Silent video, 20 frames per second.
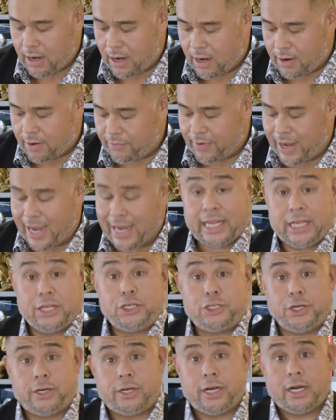of adding
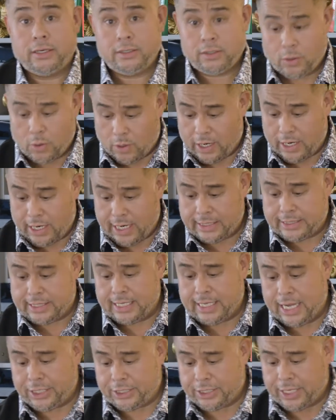sugar or honeys to
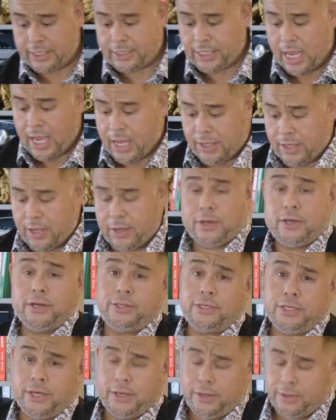dishes, you
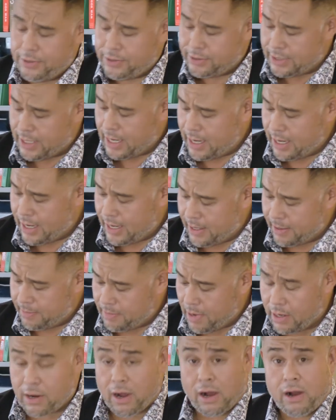could use
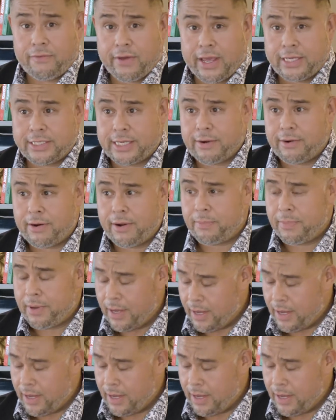agave syrup